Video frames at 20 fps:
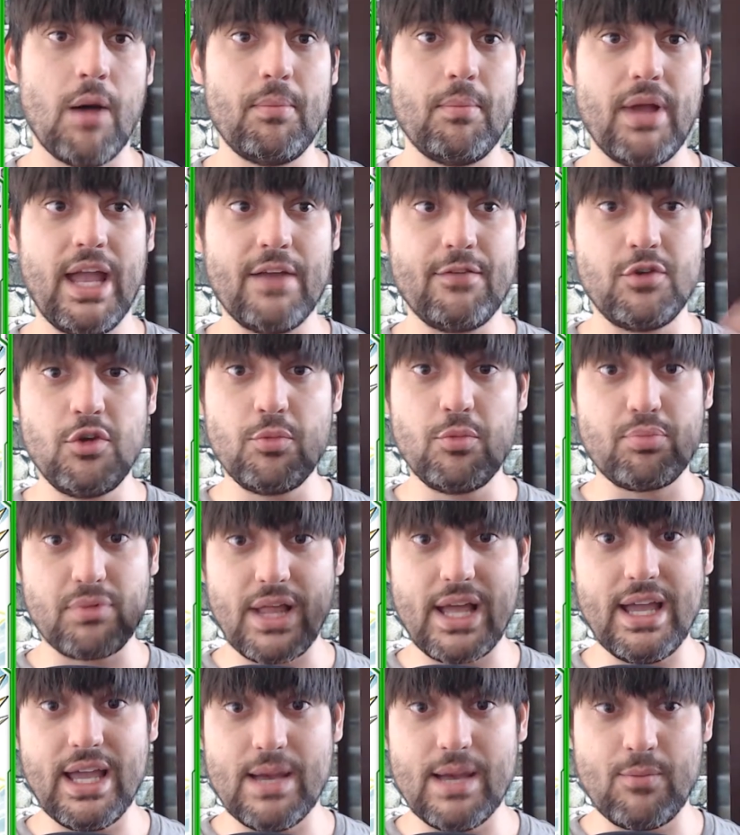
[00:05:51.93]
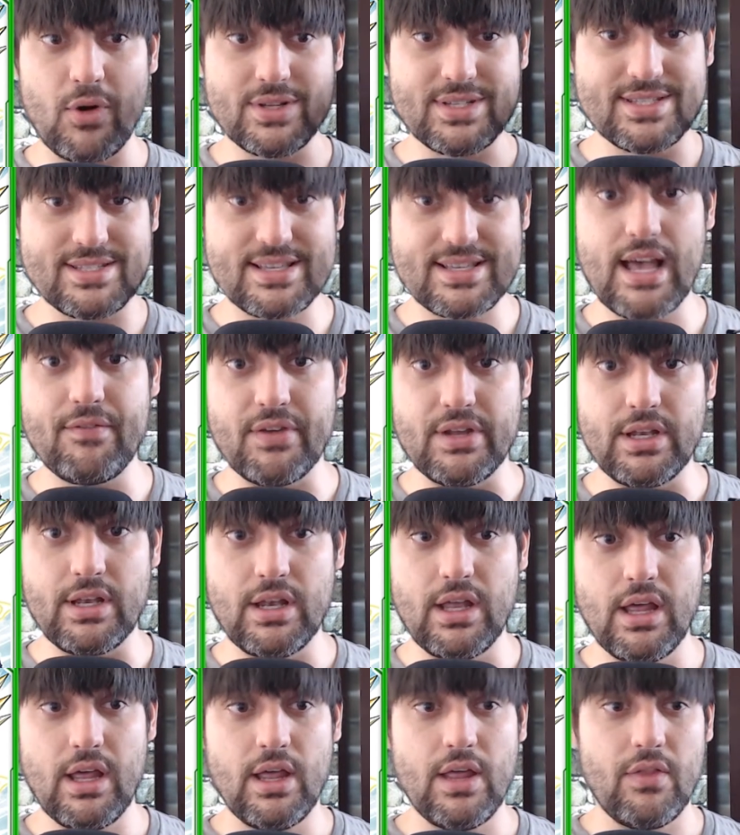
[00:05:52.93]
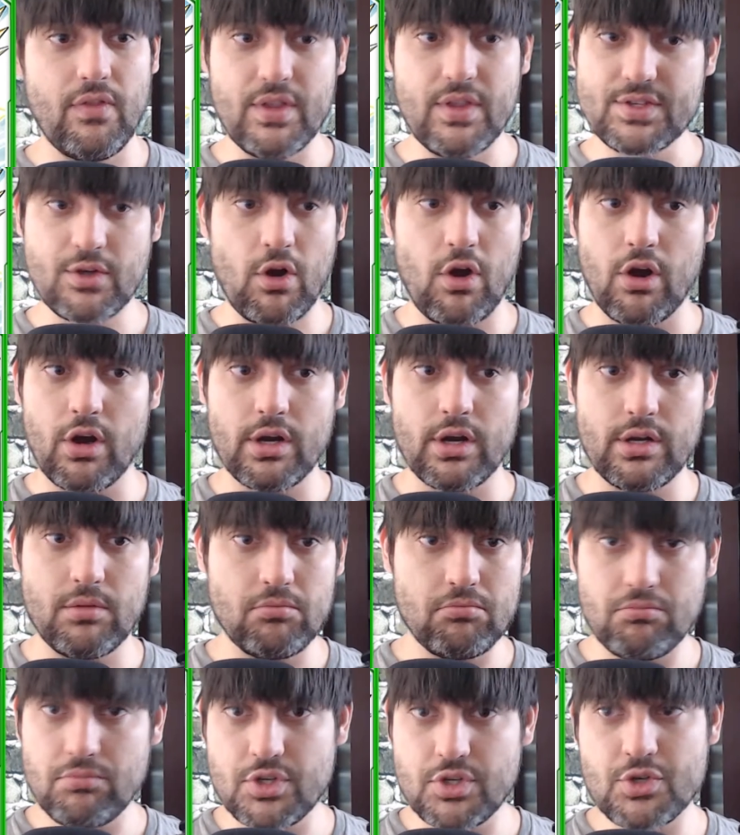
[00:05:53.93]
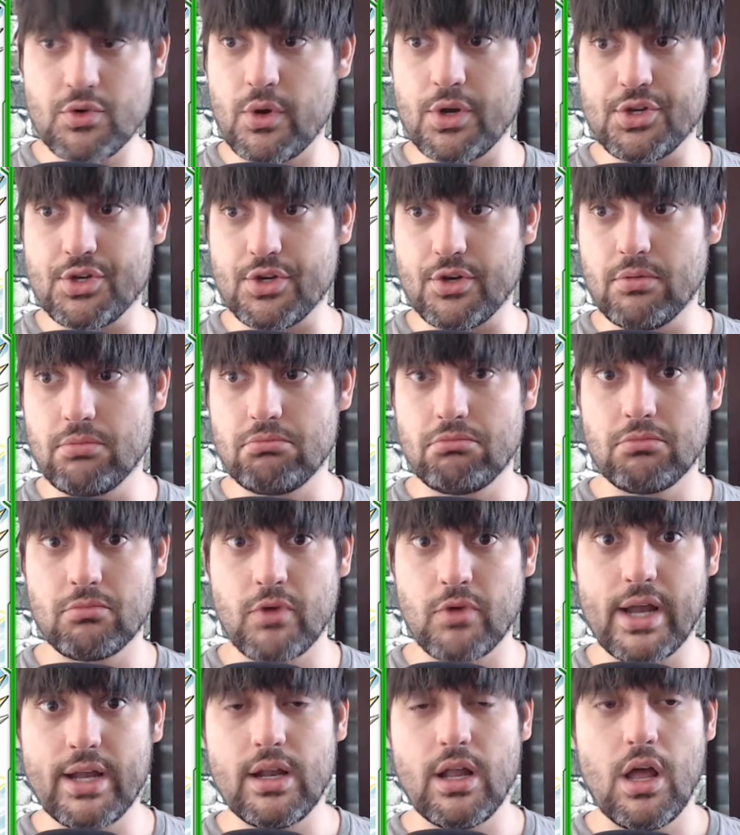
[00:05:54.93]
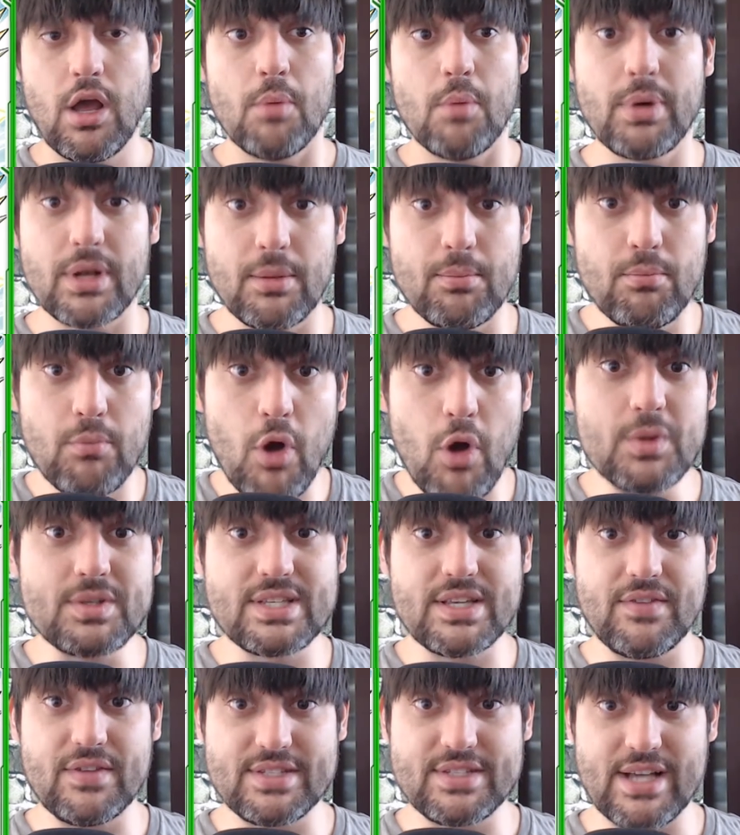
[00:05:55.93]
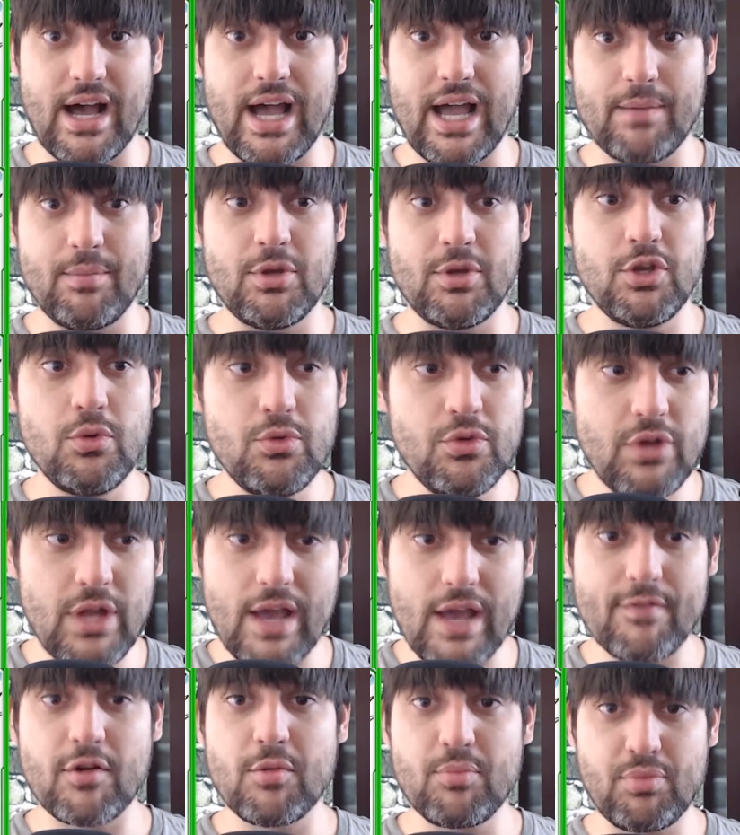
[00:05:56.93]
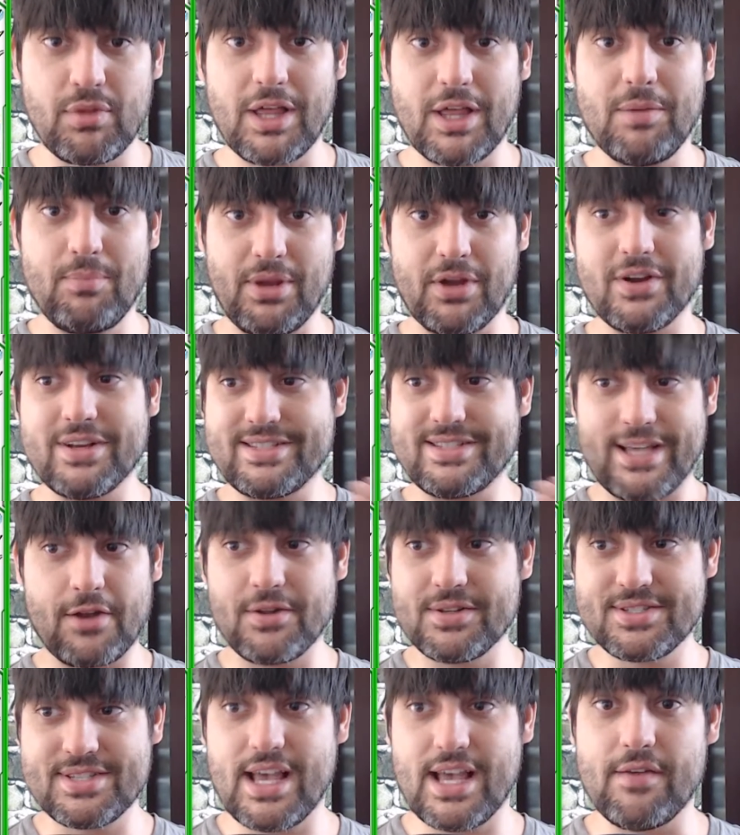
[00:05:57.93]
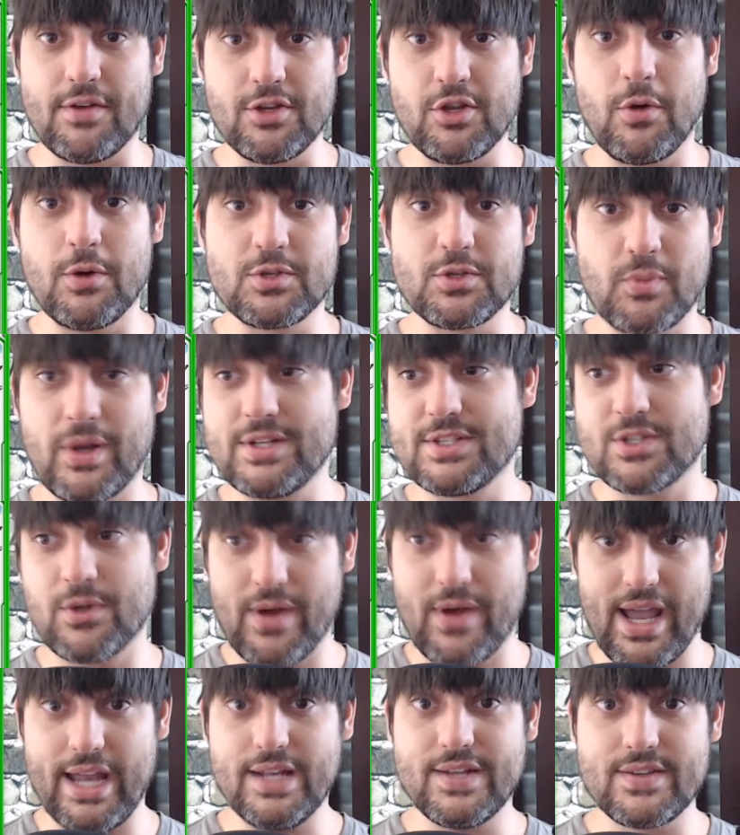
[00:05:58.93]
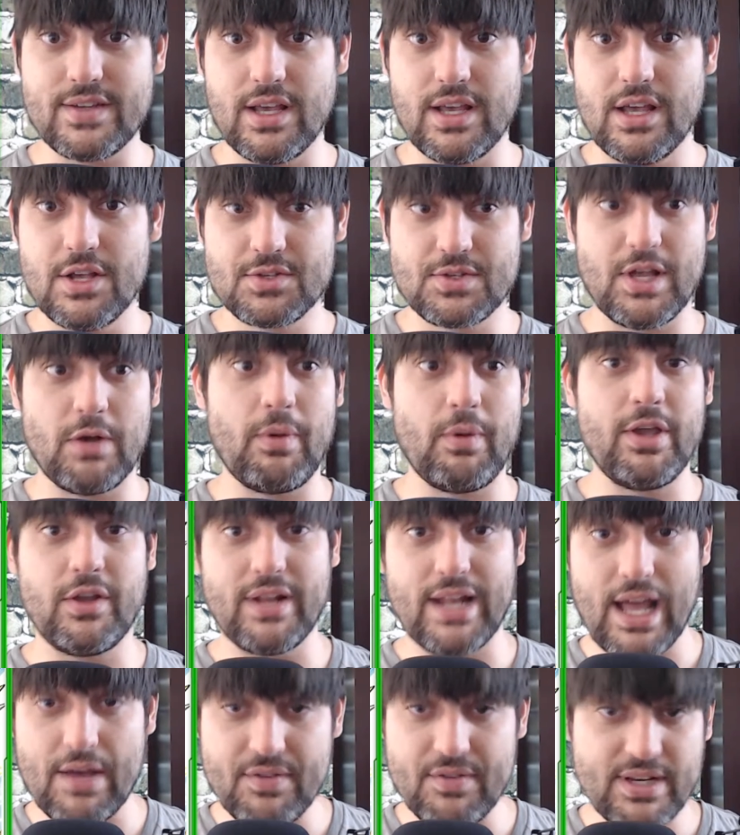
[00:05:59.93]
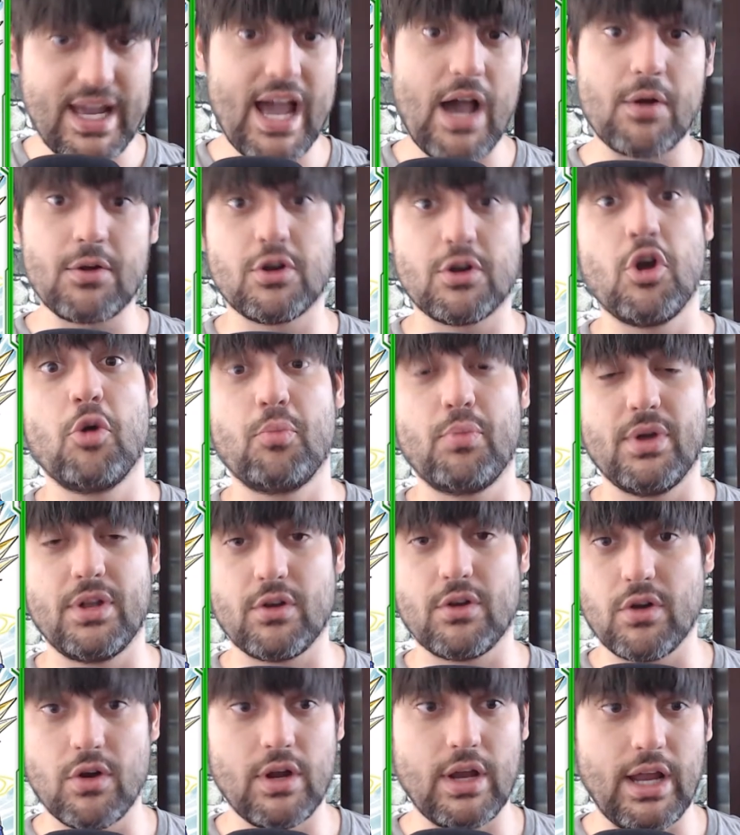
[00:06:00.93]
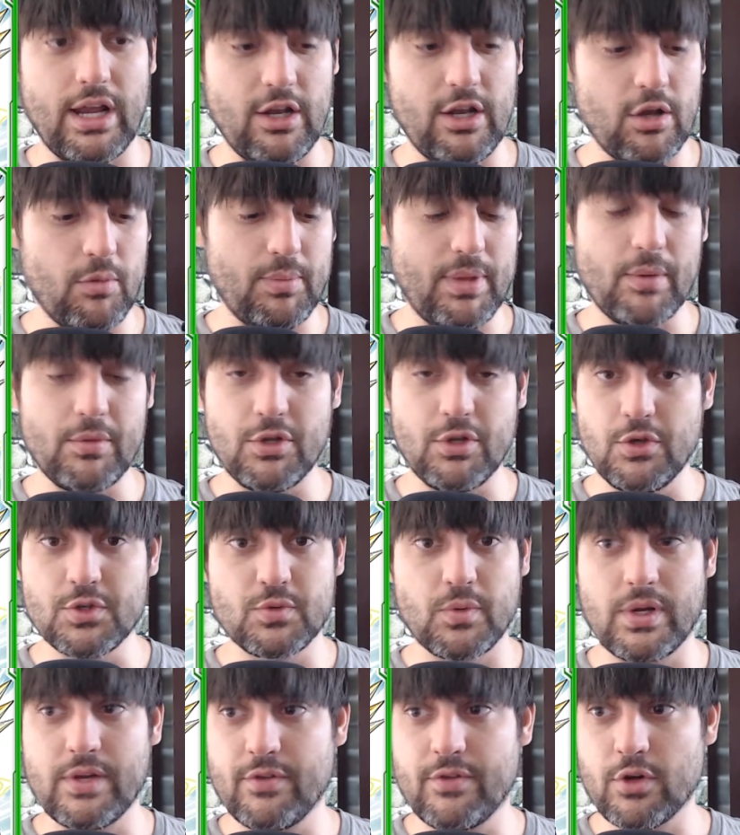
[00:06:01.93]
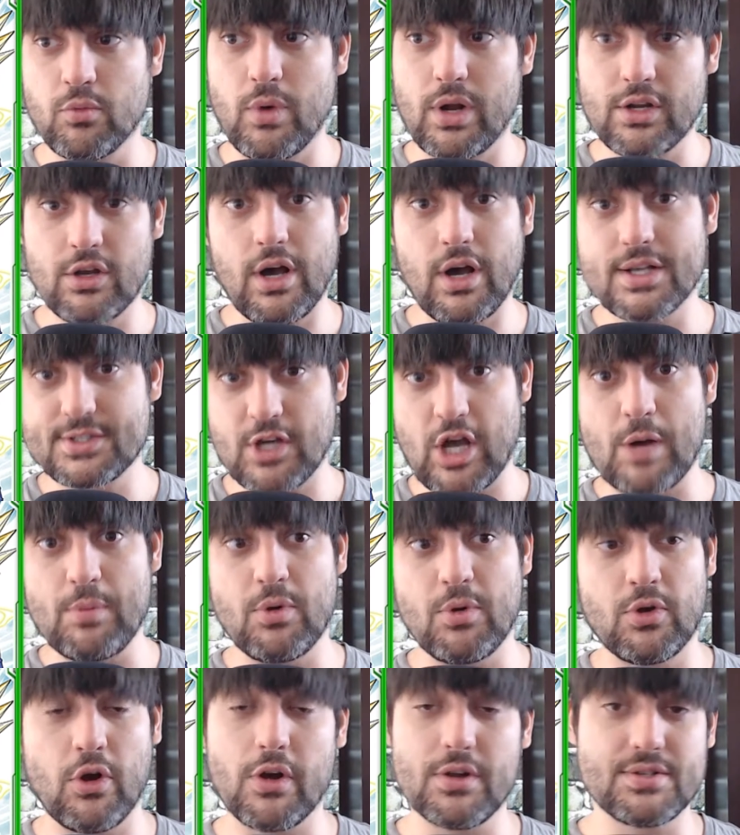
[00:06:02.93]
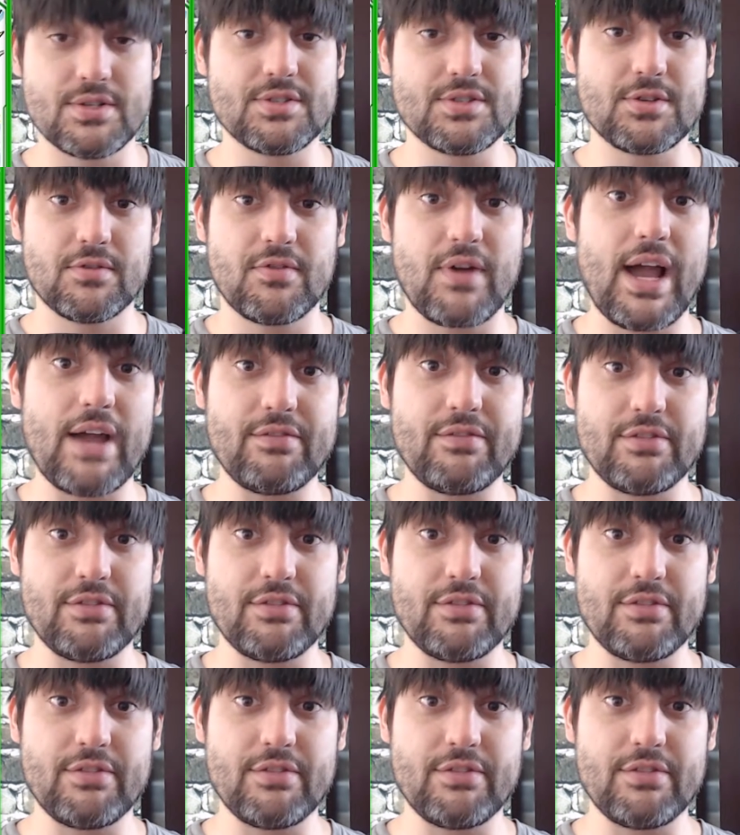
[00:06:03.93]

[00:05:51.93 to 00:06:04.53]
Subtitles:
If you play him on 7, this card destroys you, right? But most of the time, you never play Beerus out on 7. You always wait until 8, so that way you can have a counter open, or, you know, be able to use one of your 1-cost combo cards to survive the